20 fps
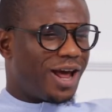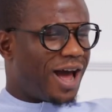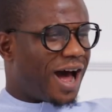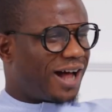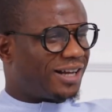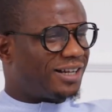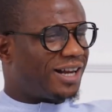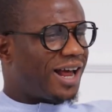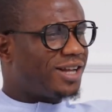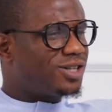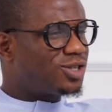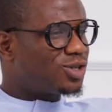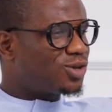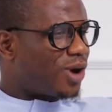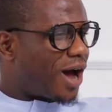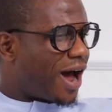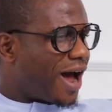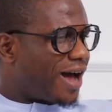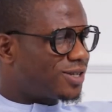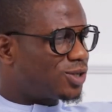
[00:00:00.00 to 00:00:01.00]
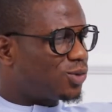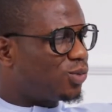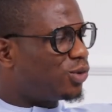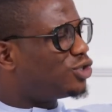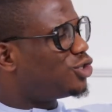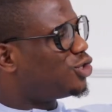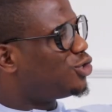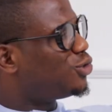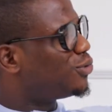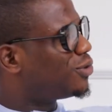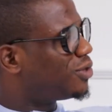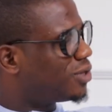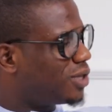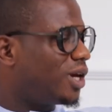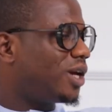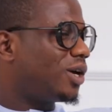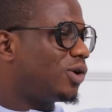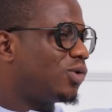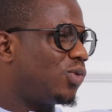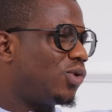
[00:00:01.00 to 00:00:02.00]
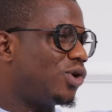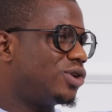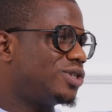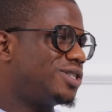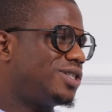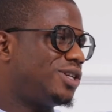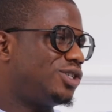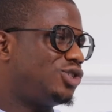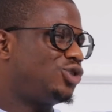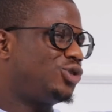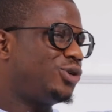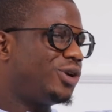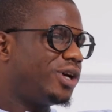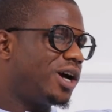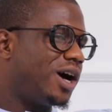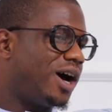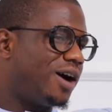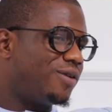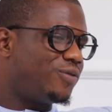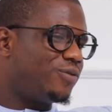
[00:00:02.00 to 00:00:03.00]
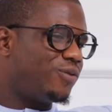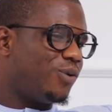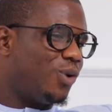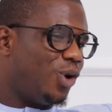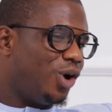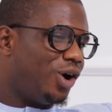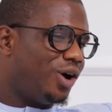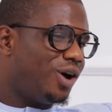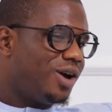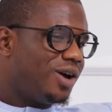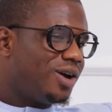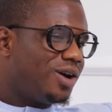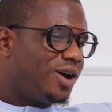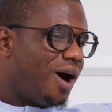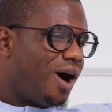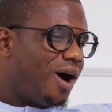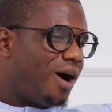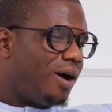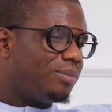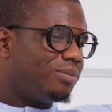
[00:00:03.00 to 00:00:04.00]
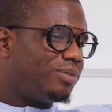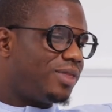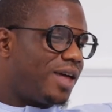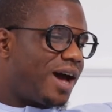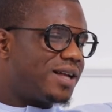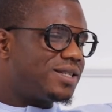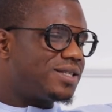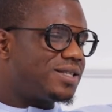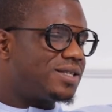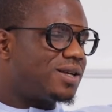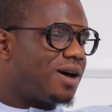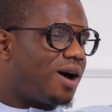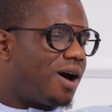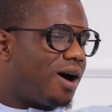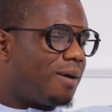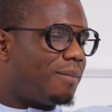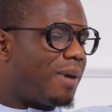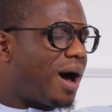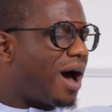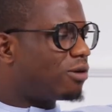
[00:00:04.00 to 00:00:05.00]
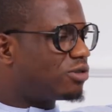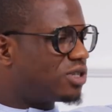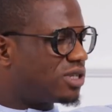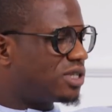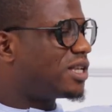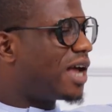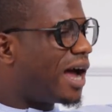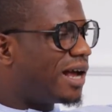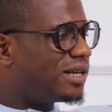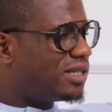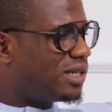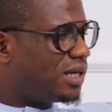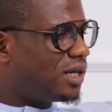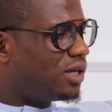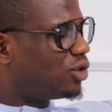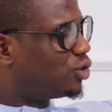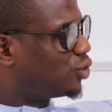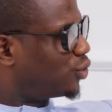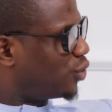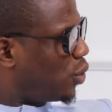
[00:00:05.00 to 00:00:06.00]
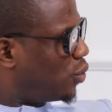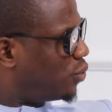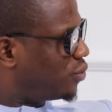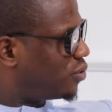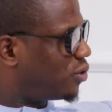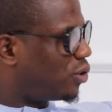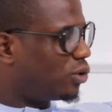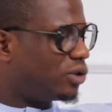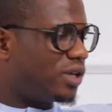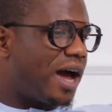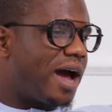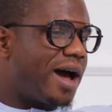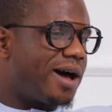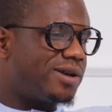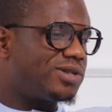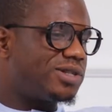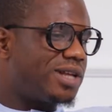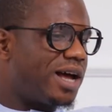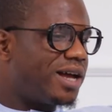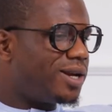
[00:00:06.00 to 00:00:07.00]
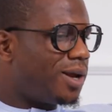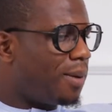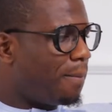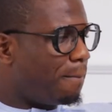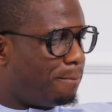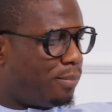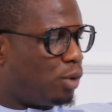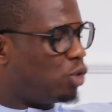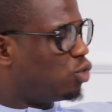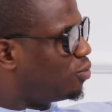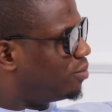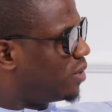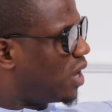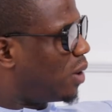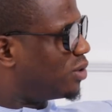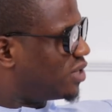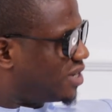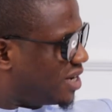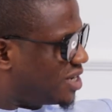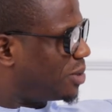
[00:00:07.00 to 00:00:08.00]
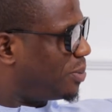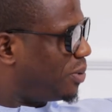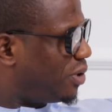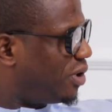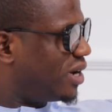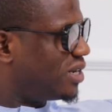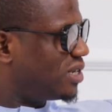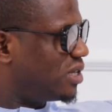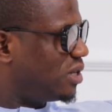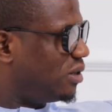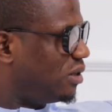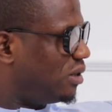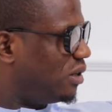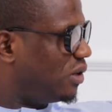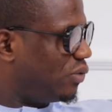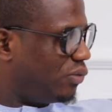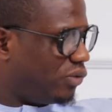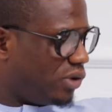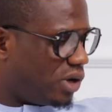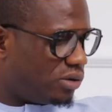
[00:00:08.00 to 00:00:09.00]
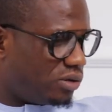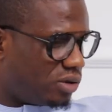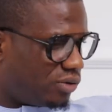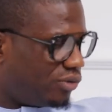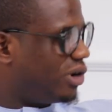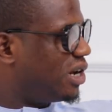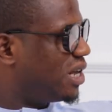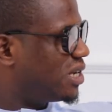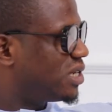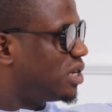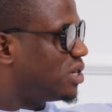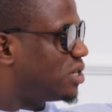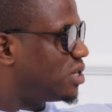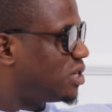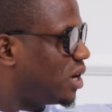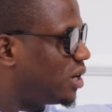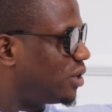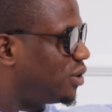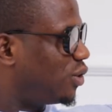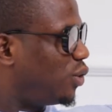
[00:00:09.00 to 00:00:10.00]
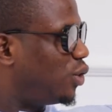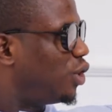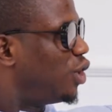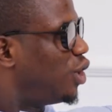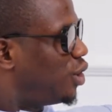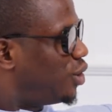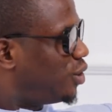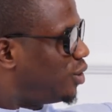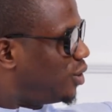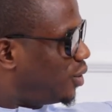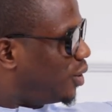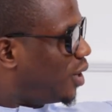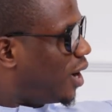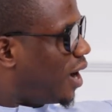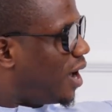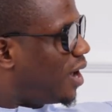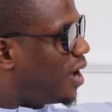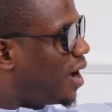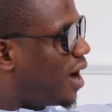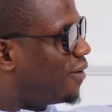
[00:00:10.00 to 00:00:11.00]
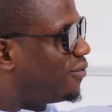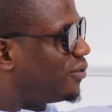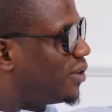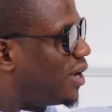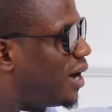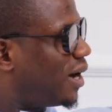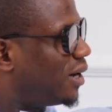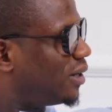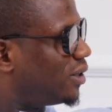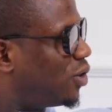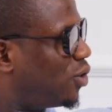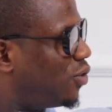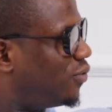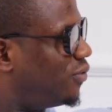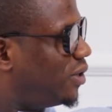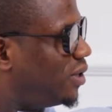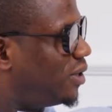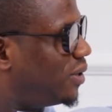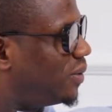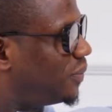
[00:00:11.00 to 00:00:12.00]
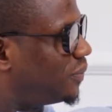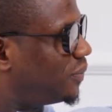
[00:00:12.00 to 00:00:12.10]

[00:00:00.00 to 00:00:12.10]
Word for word: Yeah. I'd like to ask, what do you think was the trigger for um, that uh, outstanding growth or that outstanding boom that was experienced in the, the real estate sector well, after COVID?